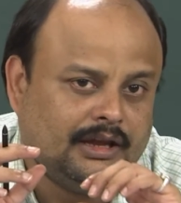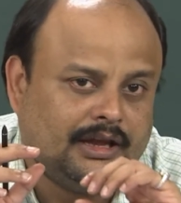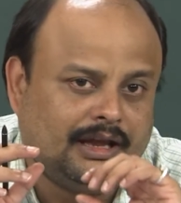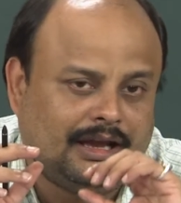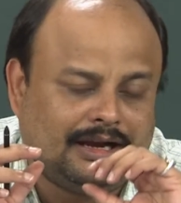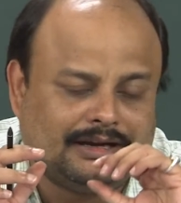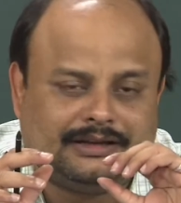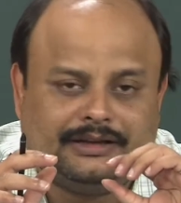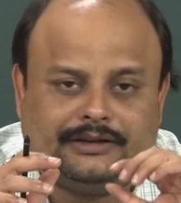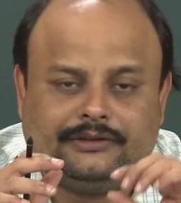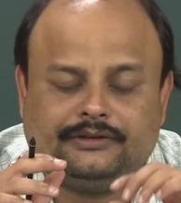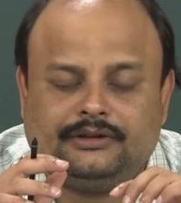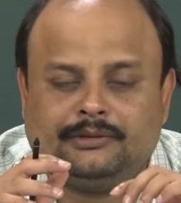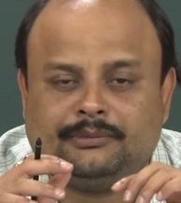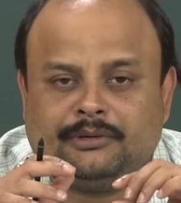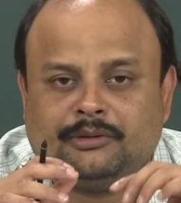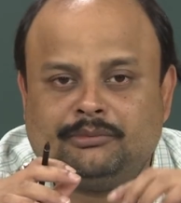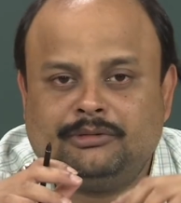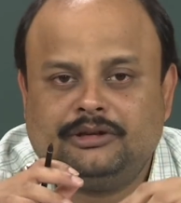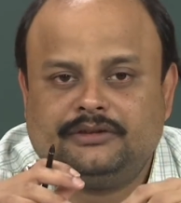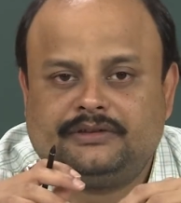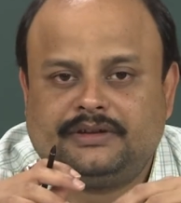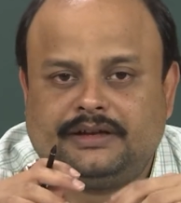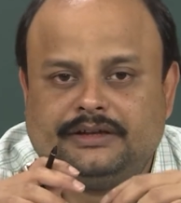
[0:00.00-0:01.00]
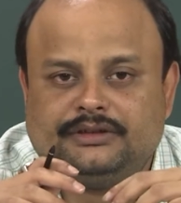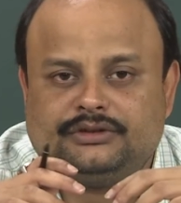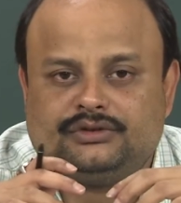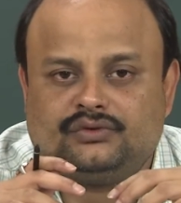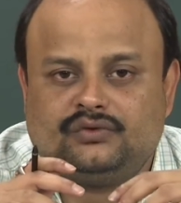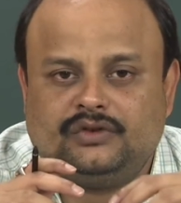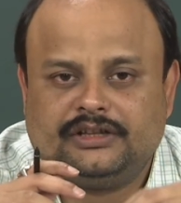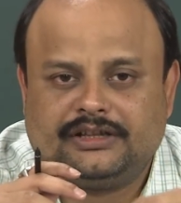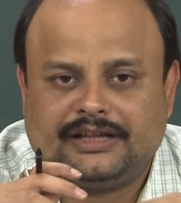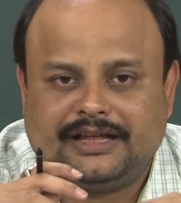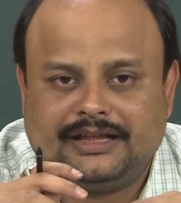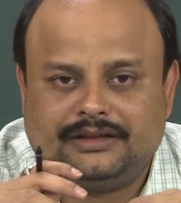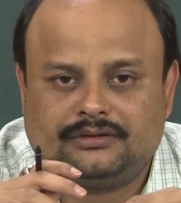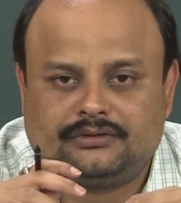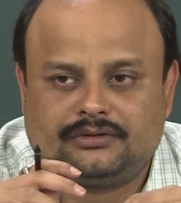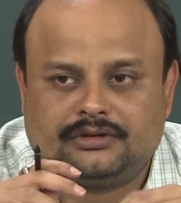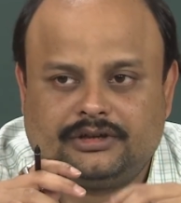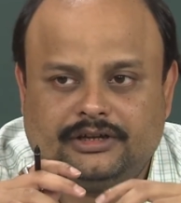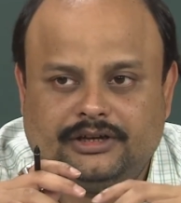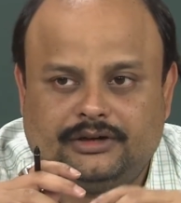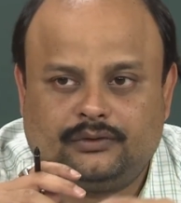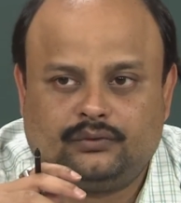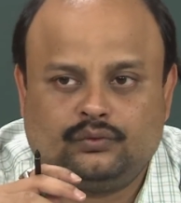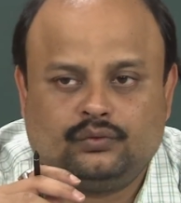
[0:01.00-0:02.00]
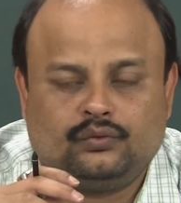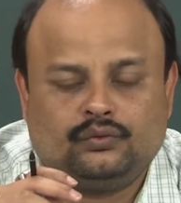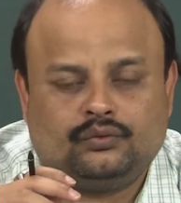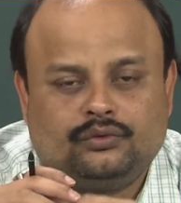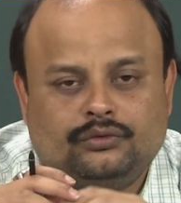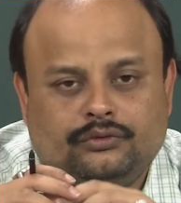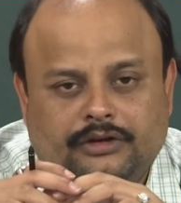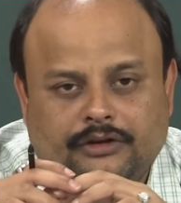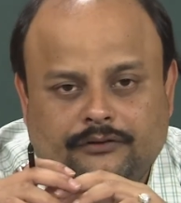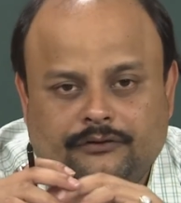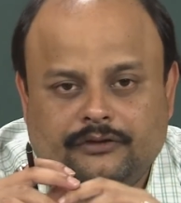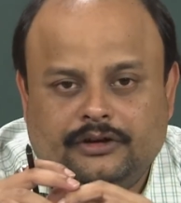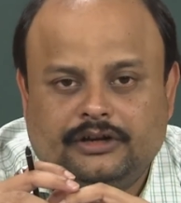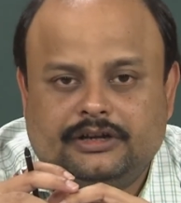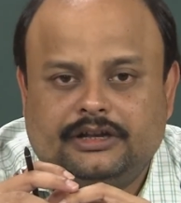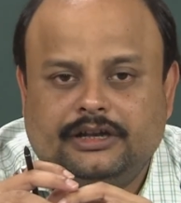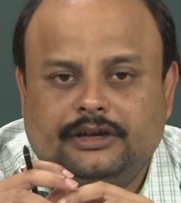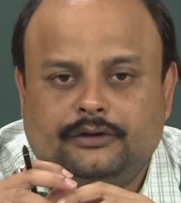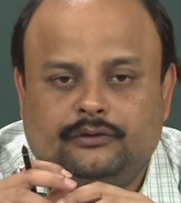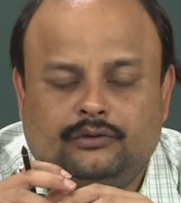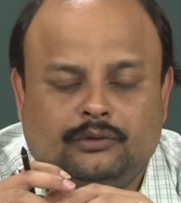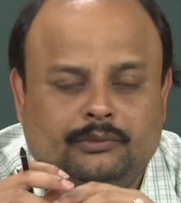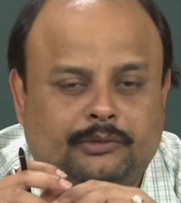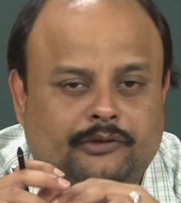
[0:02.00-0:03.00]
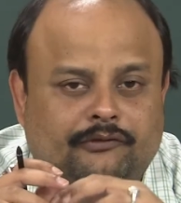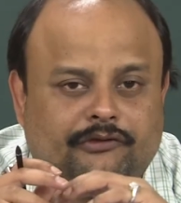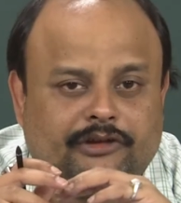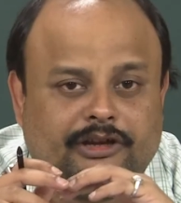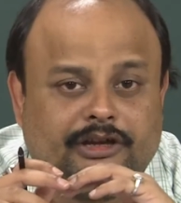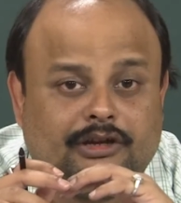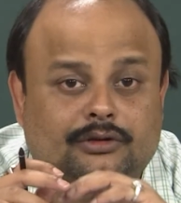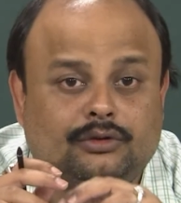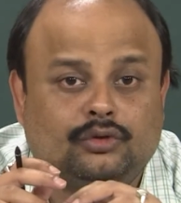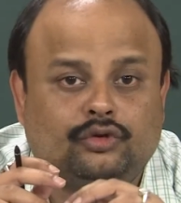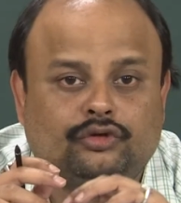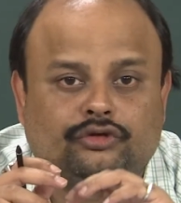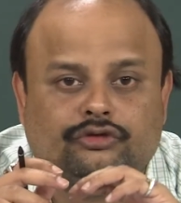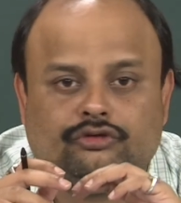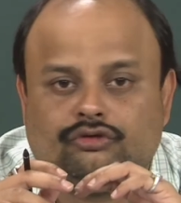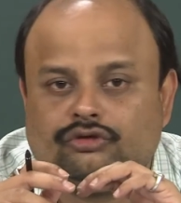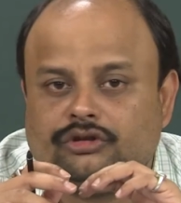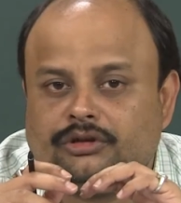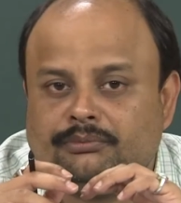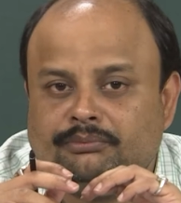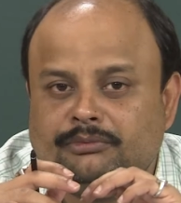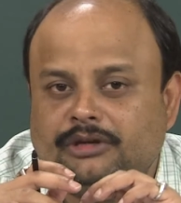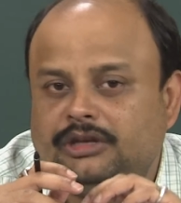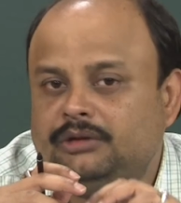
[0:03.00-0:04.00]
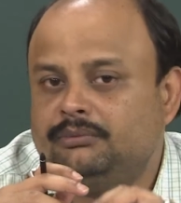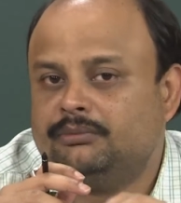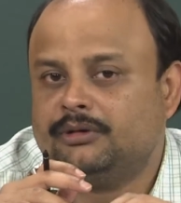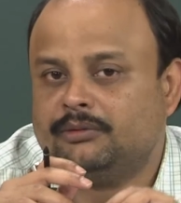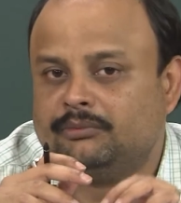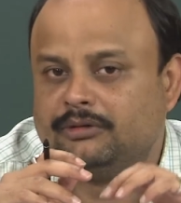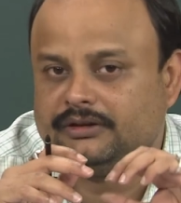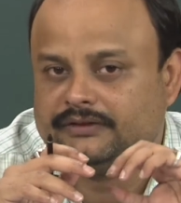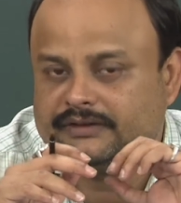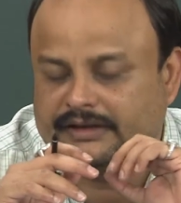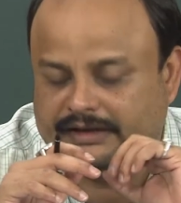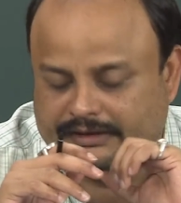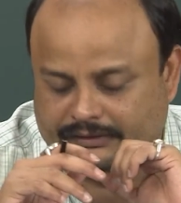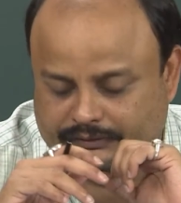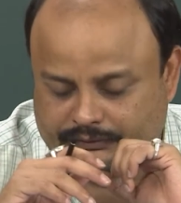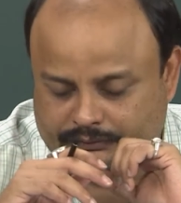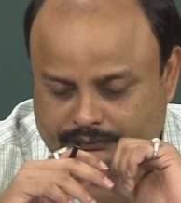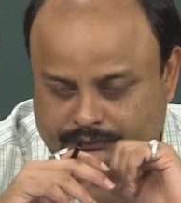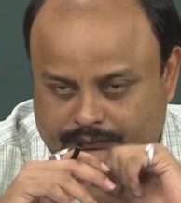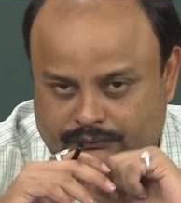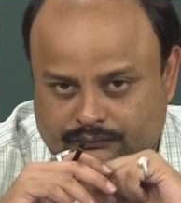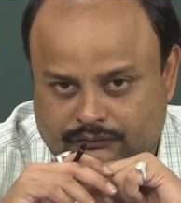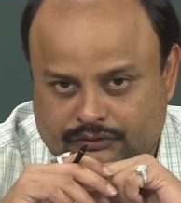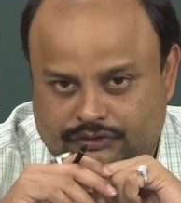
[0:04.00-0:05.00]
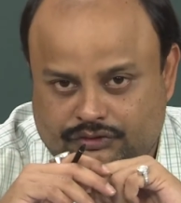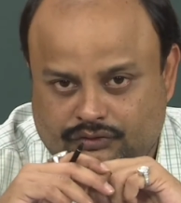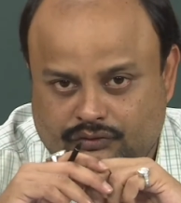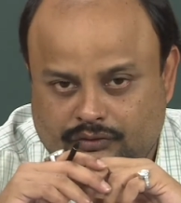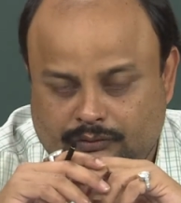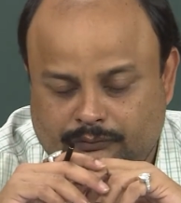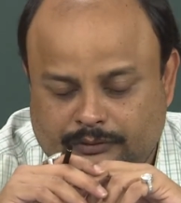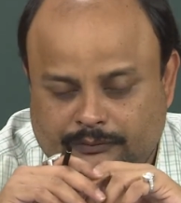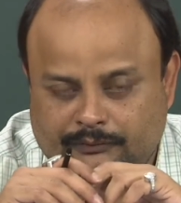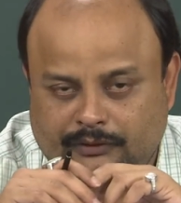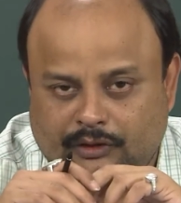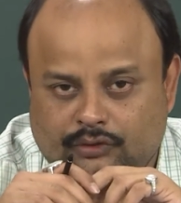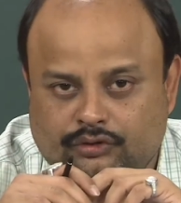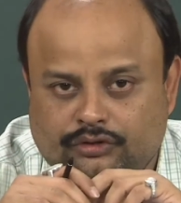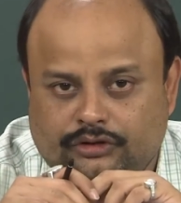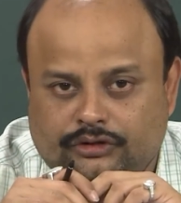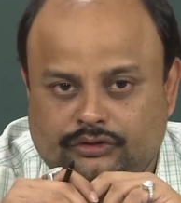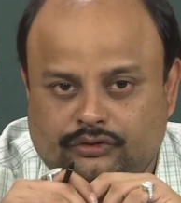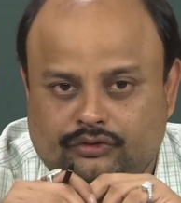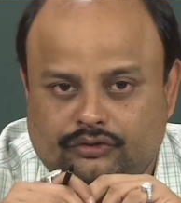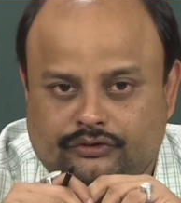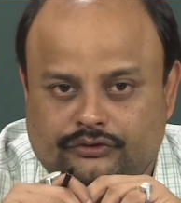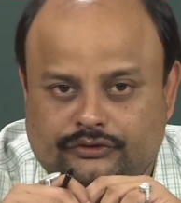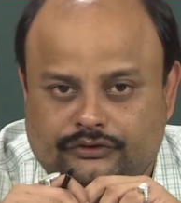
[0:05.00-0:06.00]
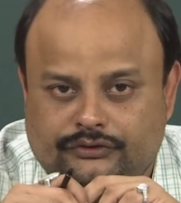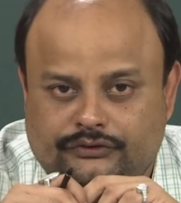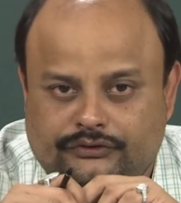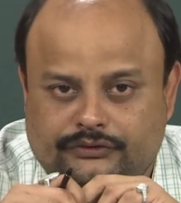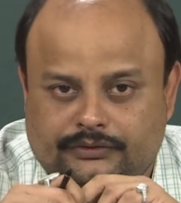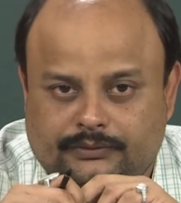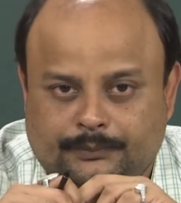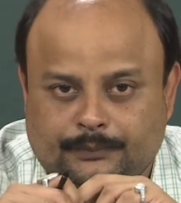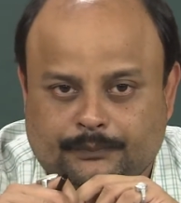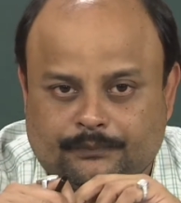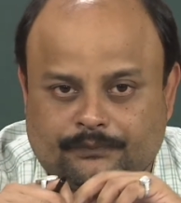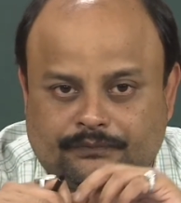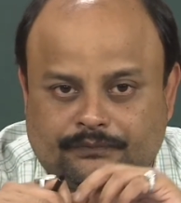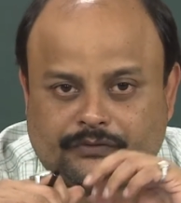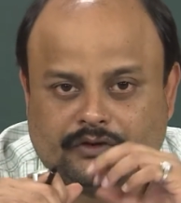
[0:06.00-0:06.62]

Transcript: At least the bubble size you will calculate, definitely it will be very close to the mean bubble size which will be found in your system.